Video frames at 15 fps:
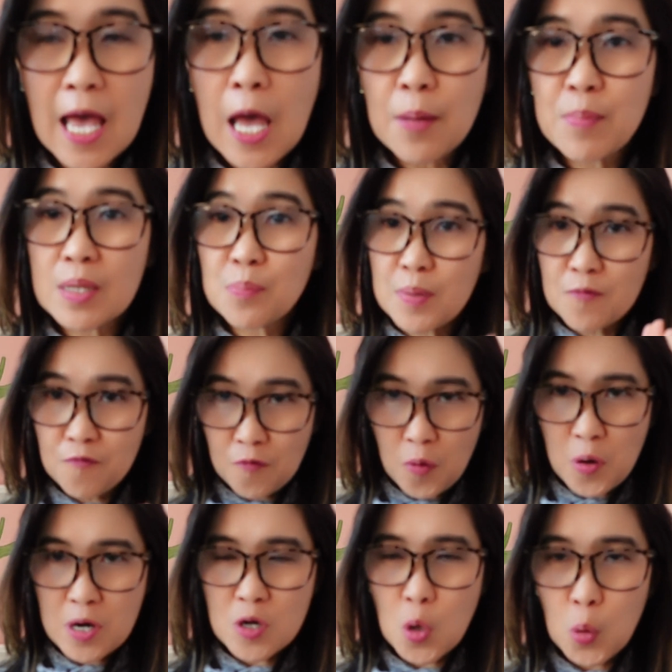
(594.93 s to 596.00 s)
But
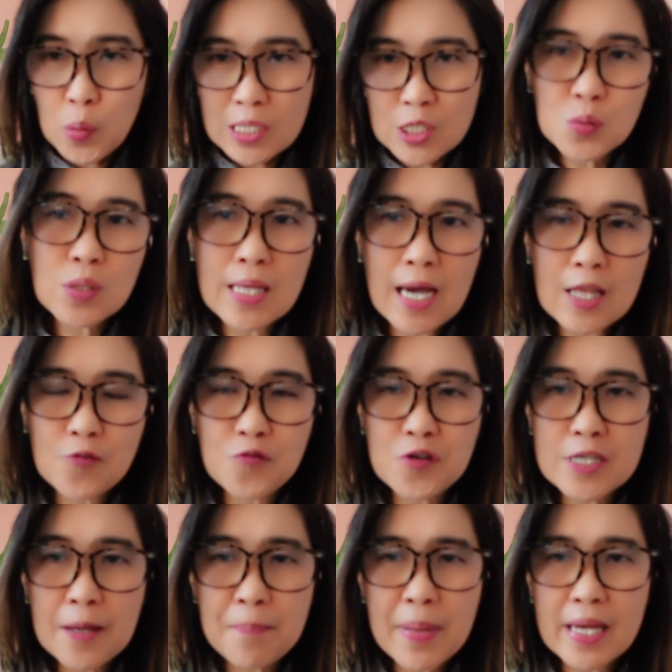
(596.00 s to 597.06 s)
before we do that, for
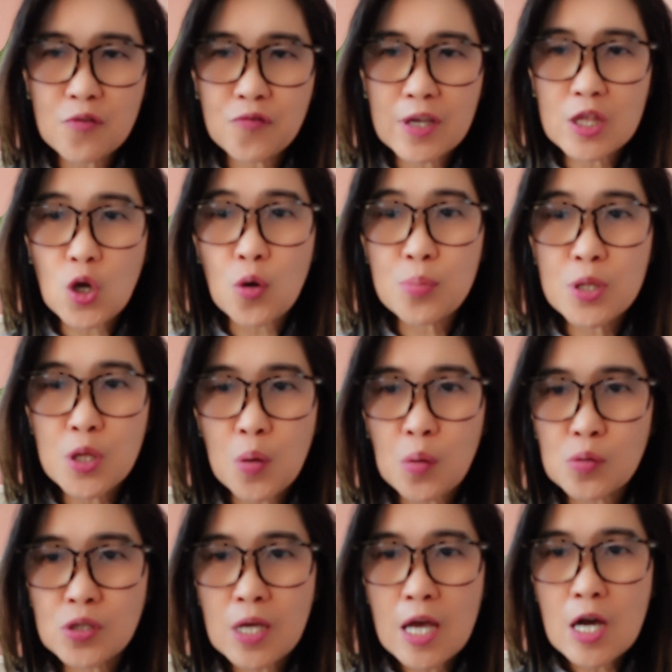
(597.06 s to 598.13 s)
the benefit of
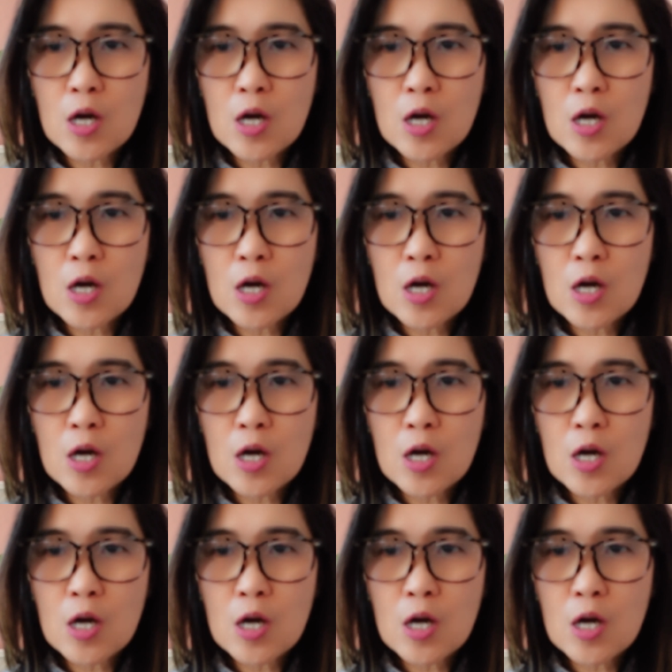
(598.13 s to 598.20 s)
those